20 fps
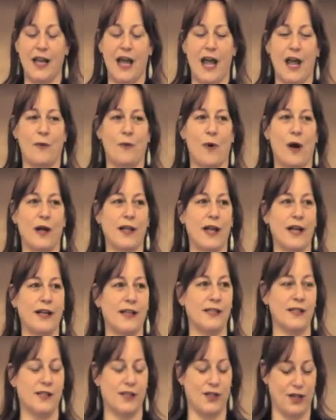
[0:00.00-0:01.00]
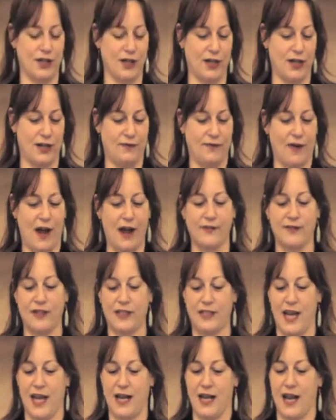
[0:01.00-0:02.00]
and while I inserted 5 to
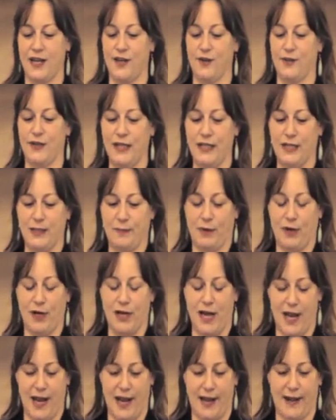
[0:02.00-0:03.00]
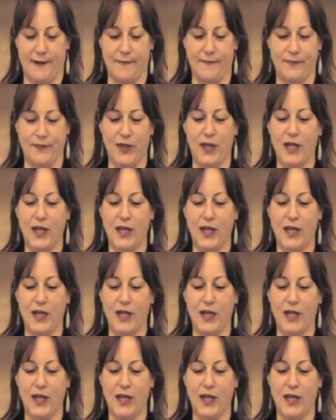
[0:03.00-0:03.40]
10 IUDs per day,